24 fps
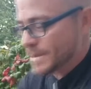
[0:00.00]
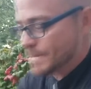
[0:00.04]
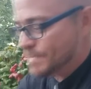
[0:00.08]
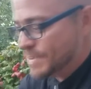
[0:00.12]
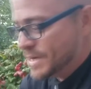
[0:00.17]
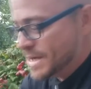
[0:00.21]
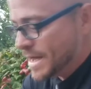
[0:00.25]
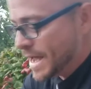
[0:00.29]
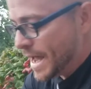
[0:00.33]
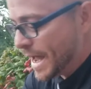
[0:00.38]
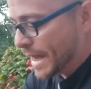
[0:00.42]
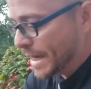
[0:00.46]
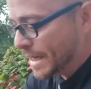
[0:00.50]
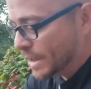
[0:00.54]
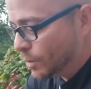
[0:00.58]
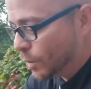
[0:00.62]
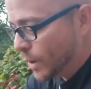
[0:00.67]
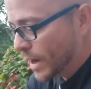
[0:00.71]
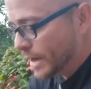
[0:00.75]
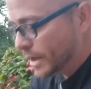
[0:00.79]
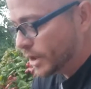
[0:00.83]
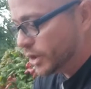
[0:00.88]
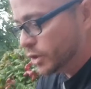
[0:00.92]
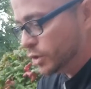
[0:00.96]
be any
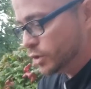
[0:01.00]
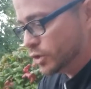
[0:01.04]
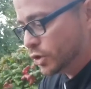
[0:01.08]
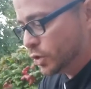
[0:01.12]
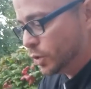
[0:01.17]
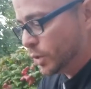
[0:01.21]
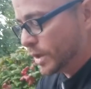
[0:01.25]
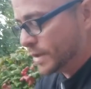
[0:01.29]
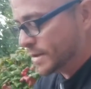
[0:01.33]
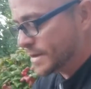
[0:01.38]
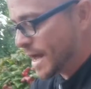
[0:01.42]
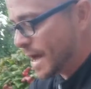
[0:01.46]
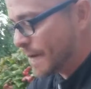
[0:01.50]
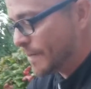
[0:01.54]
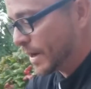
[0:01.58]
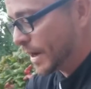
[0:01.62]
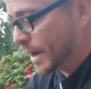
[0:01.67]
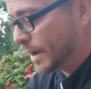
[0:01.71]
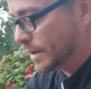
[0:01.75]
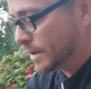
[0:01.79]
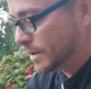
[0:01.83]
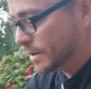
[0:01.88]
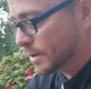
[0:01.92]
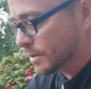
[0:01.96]
way to do 2 at a time. I
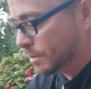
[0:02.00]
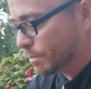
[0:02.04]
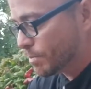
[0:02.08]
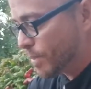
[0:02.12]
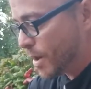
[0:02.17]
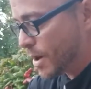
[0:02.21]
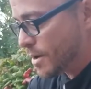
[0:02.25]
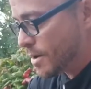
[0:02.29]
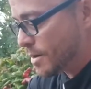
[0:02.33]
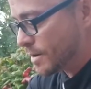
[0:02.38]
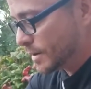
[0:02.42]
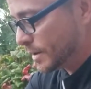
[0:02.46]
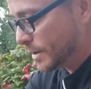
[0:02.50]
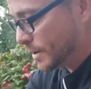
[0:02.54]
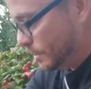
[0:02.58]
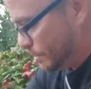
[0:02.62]
got a little burn